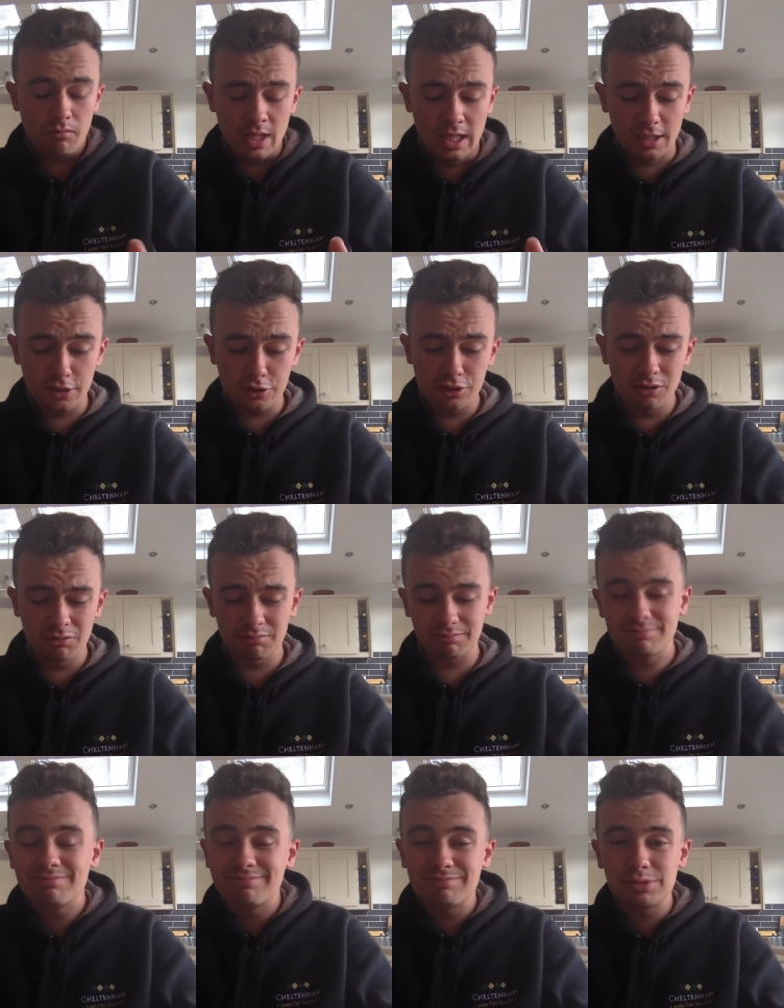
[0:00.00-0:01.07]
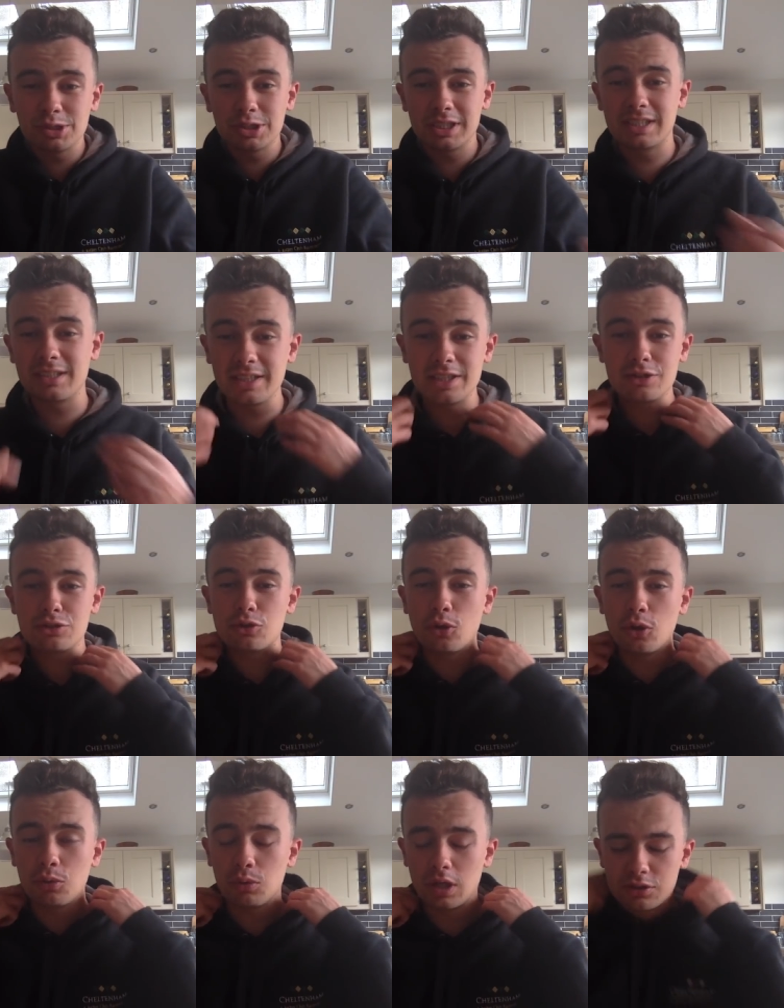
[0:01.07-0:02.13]
And I don't particularly
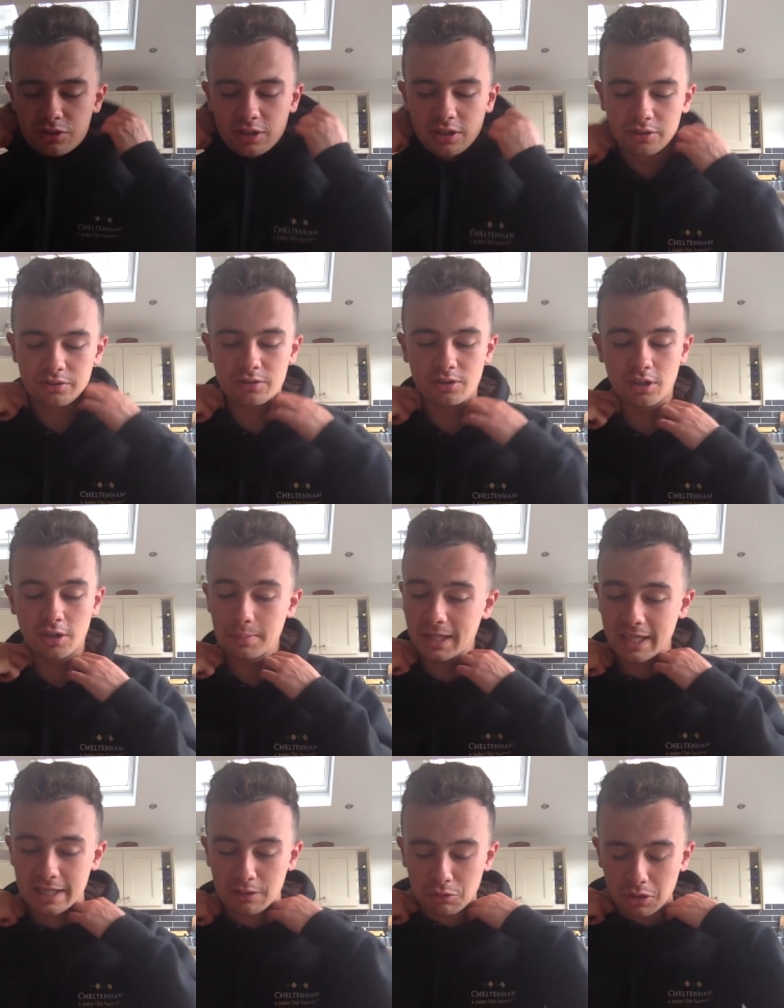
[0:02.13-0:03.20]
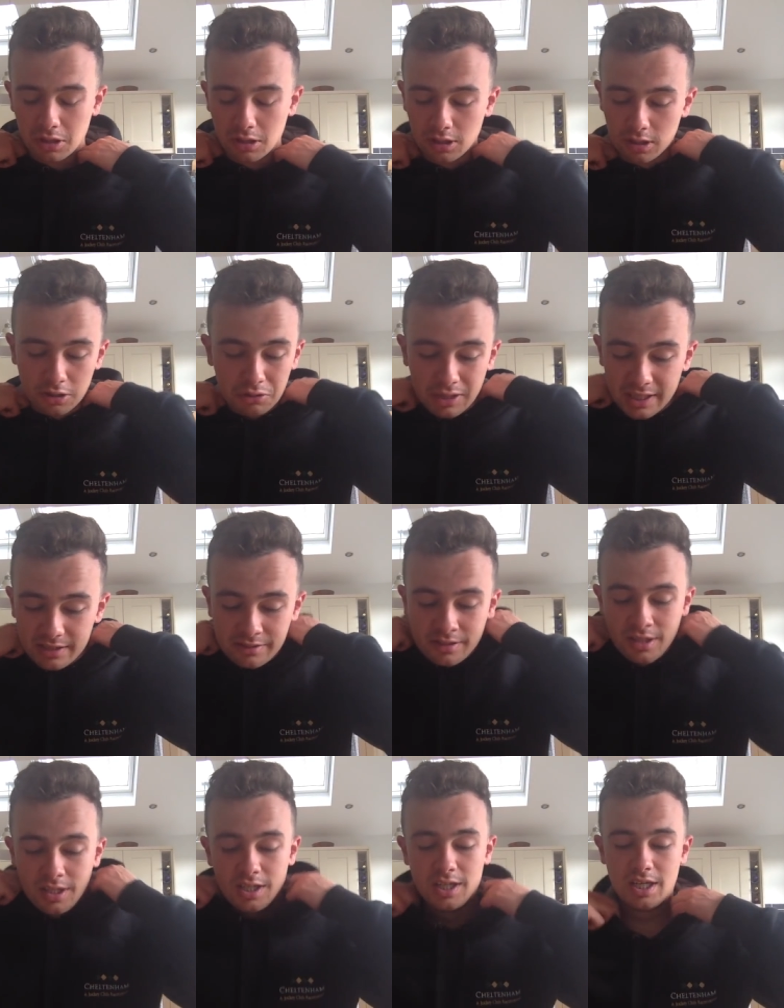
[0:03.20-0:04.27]
enjoy watching it. I play quite a lot of cricket
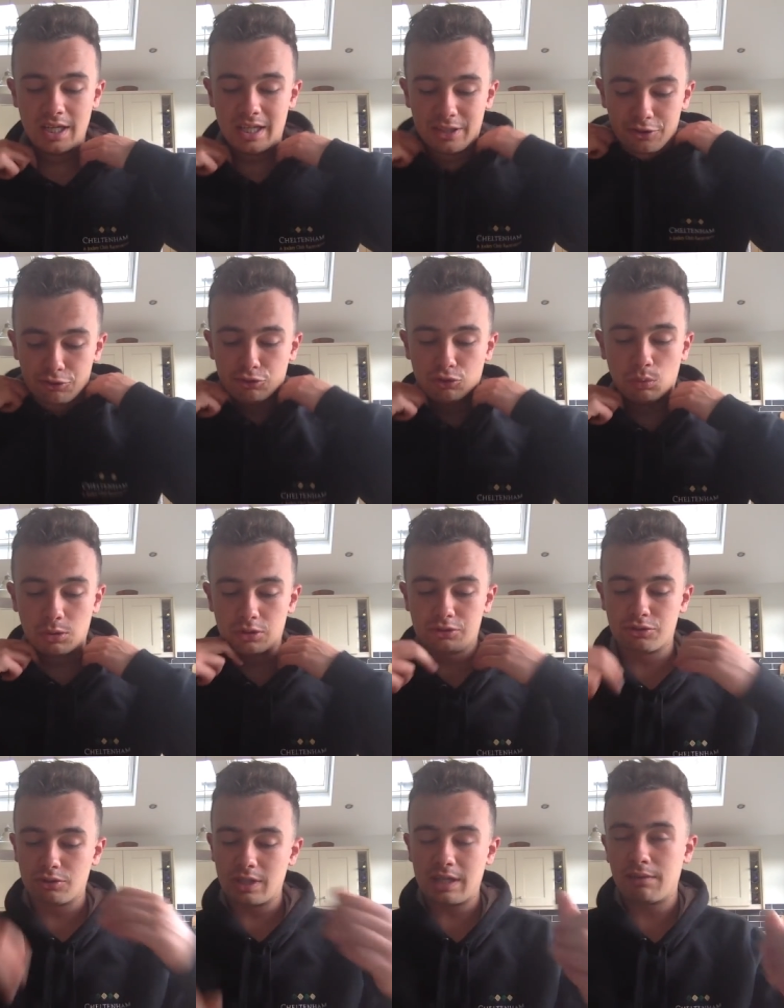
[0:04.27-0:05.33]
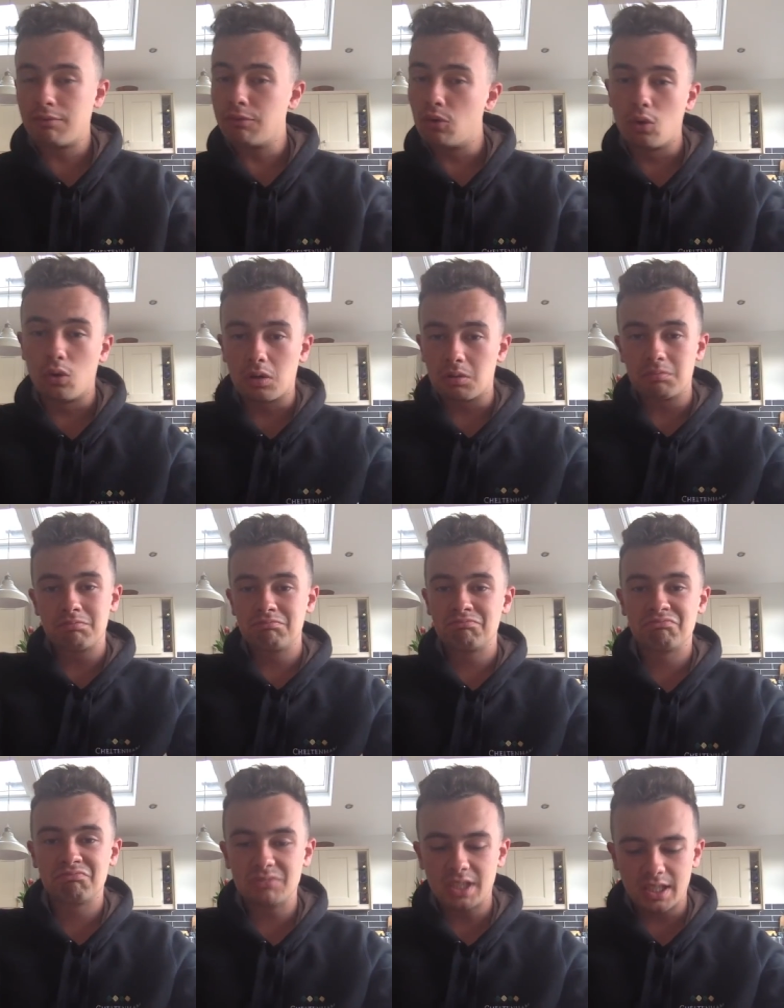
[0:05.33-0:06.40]
in the summer, so therefore
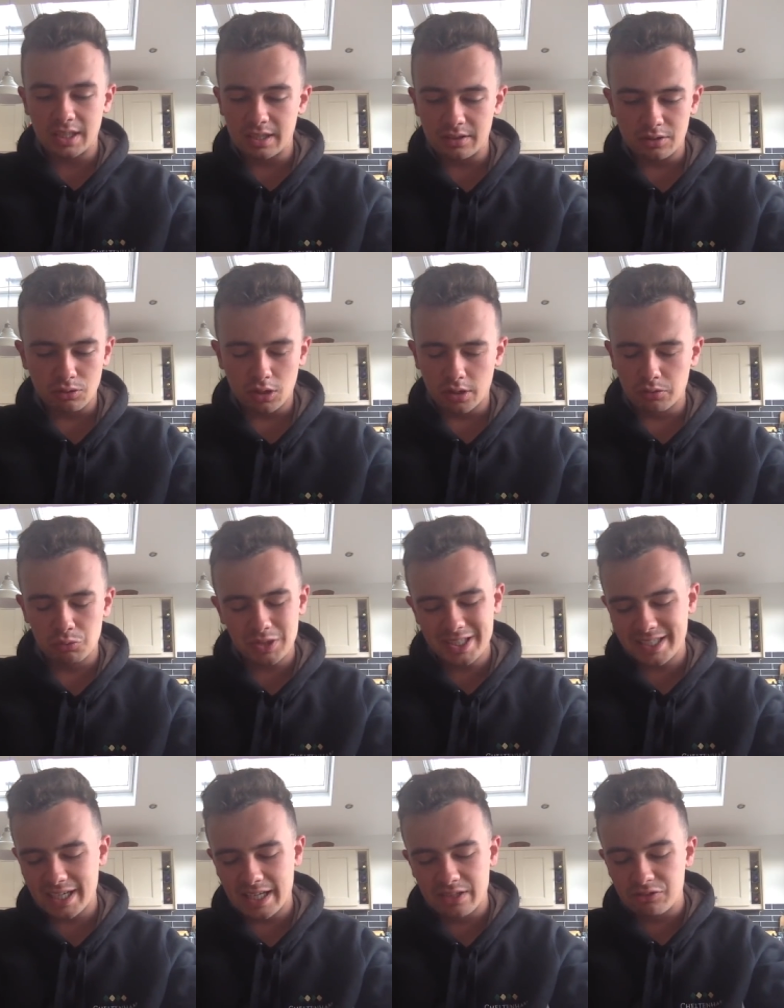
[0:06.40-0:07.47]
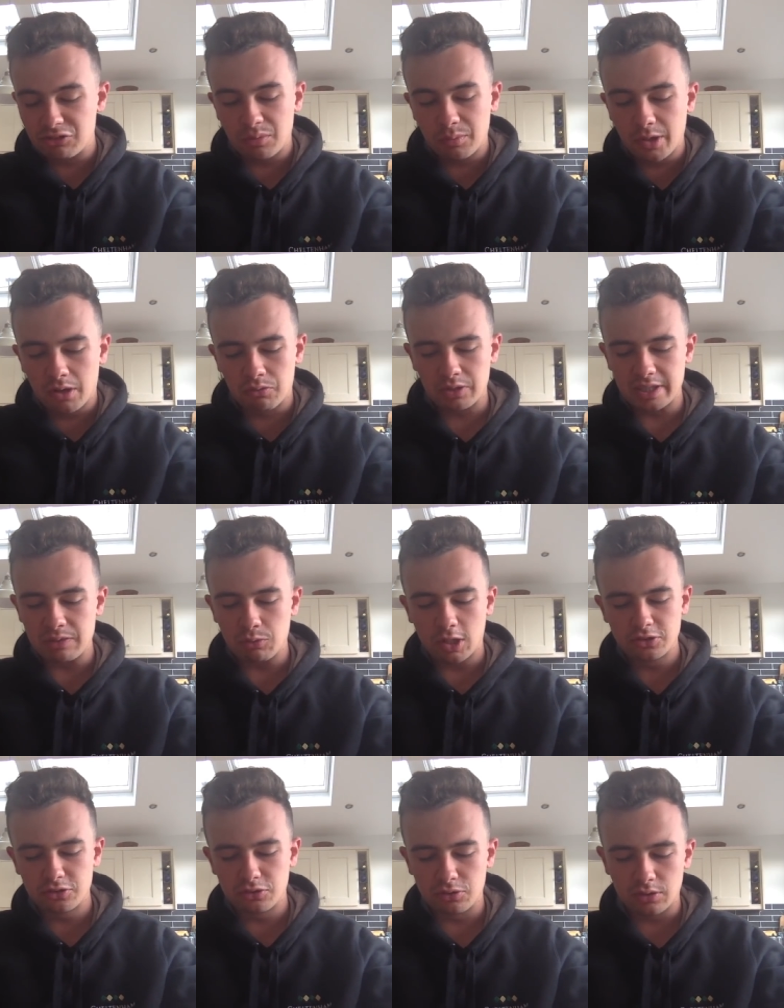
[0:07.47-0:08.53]
in on weekends I'm not really
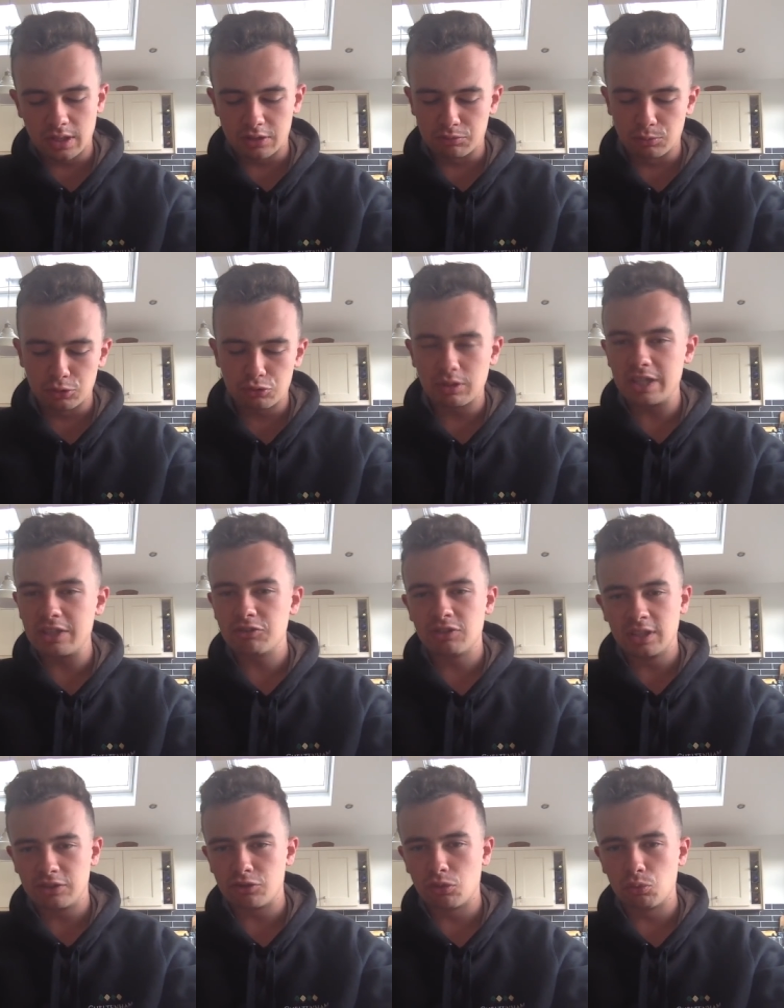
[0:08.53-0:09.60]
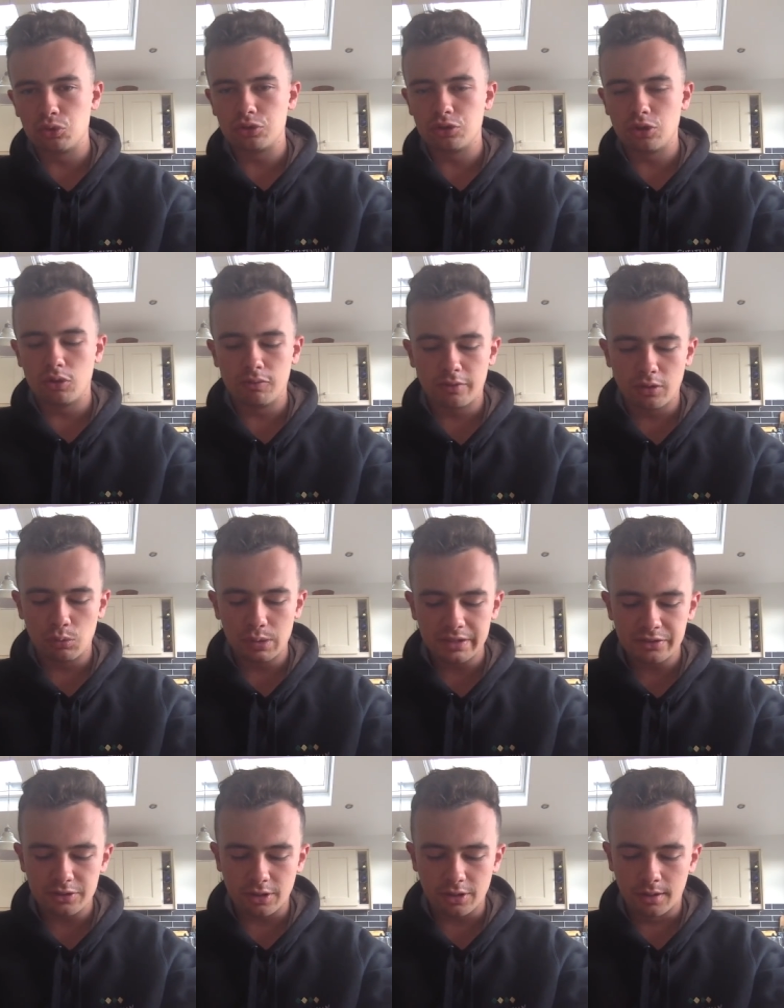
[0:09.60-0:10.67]
watching as much racing as I would over the
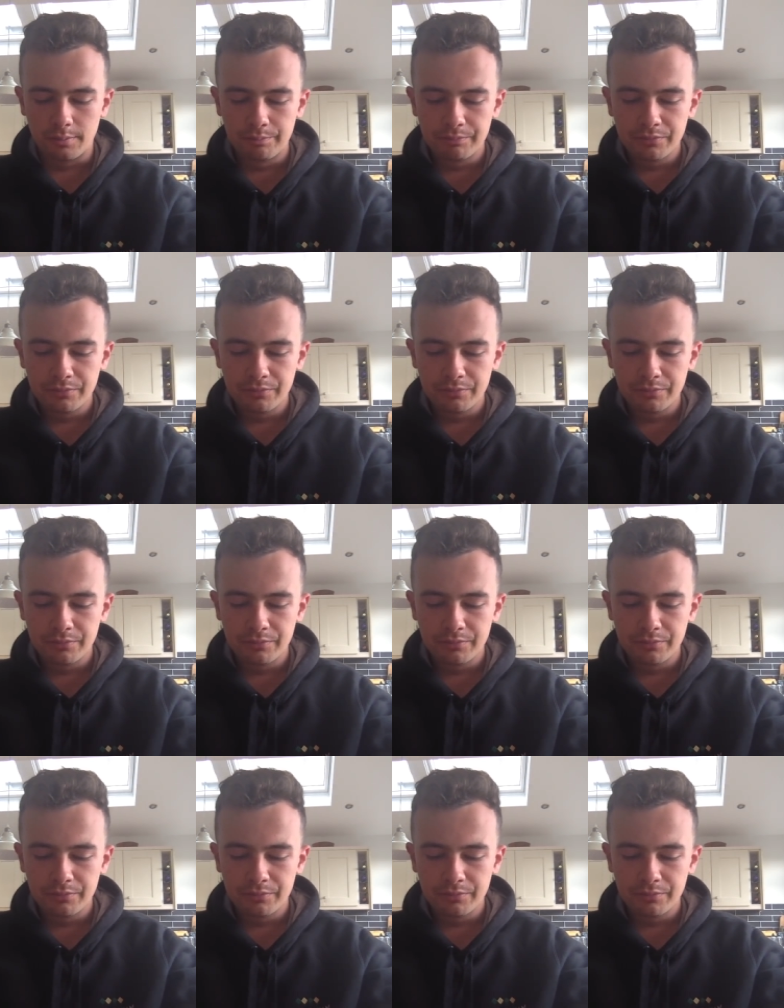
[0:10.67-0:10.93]
winter.